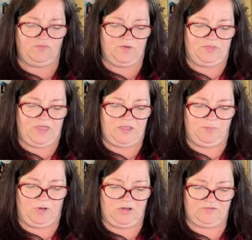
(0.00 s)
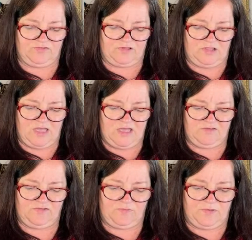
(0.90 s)
with a box
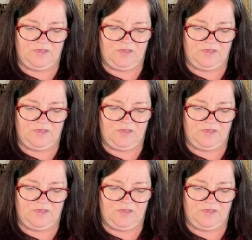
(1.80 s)
clasp,